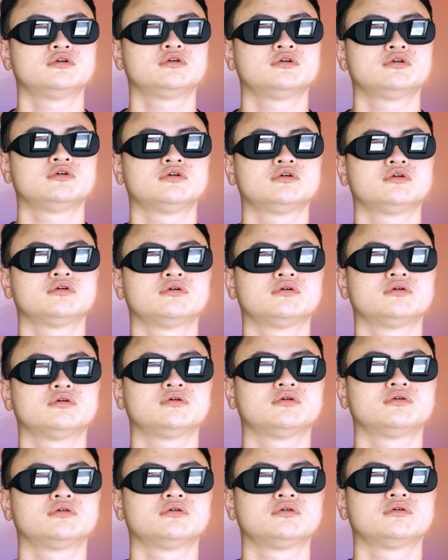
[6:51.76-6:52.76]

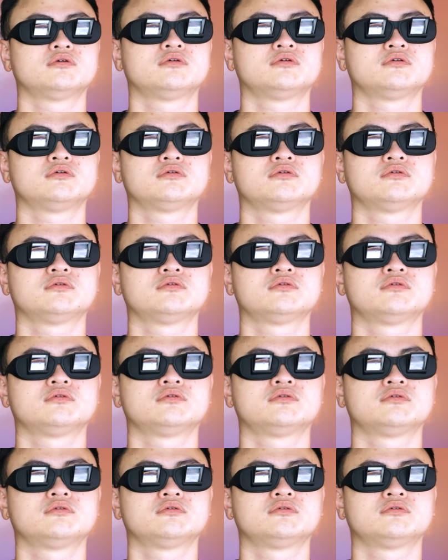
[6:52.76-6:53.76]

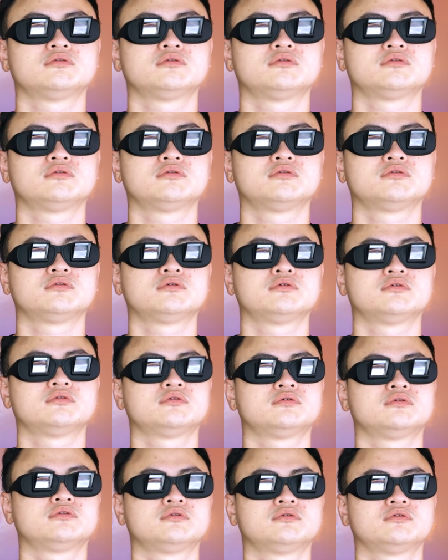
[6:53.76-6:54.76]

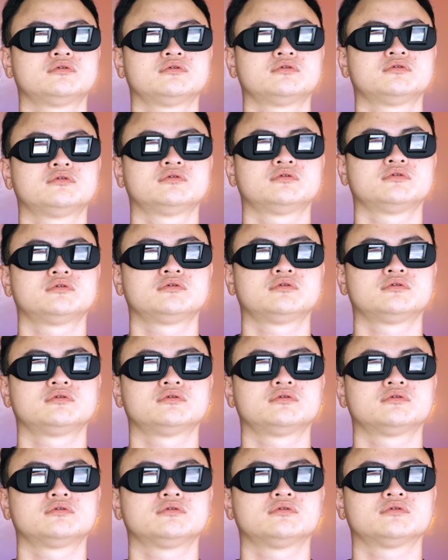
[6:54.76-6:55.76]

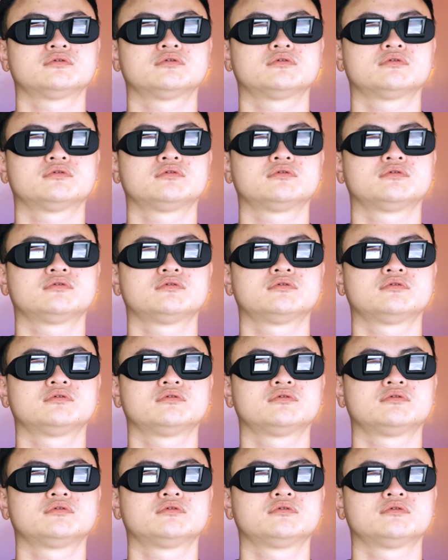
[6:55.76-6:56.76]

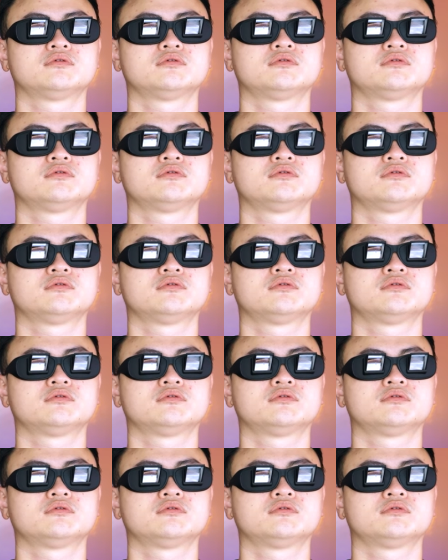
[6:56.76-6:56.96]
(silence)